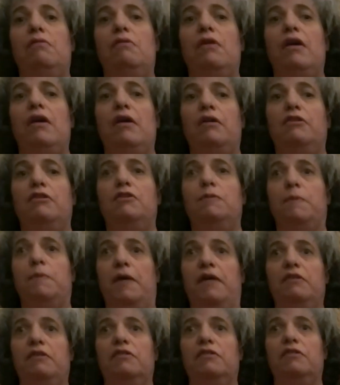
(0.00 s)

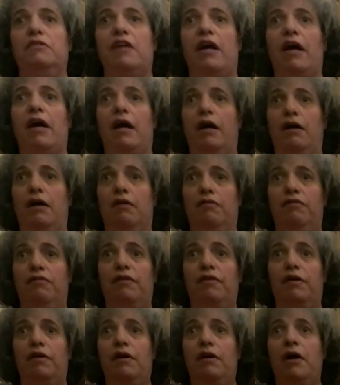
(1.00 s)
expects to have,
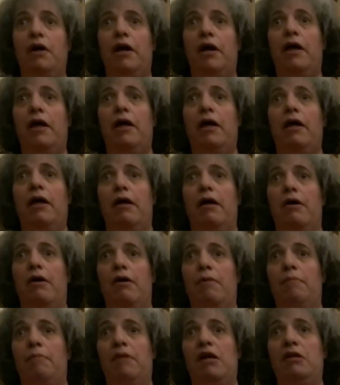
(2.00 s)

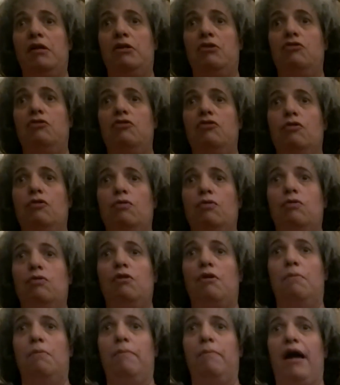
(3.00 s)
and you don't
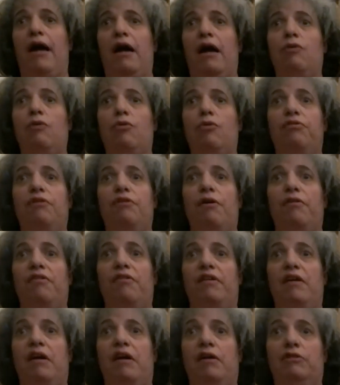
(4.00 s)
come back with all
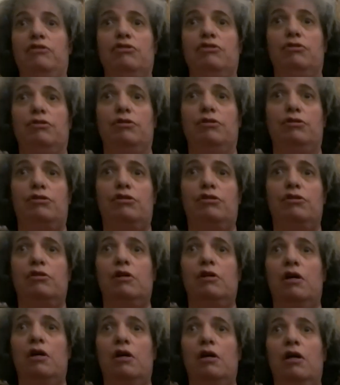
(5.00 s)
the answers.
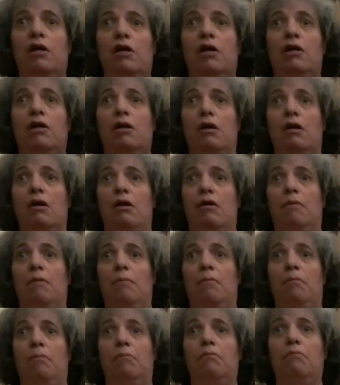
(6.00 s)

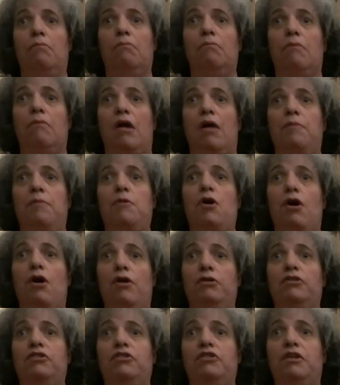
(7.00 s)
um, I'm
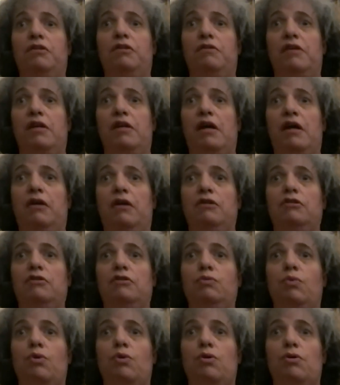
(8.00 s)
constantly asked,
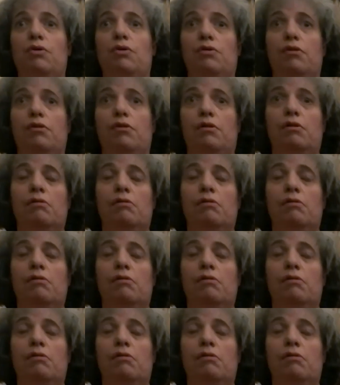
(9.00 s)
well,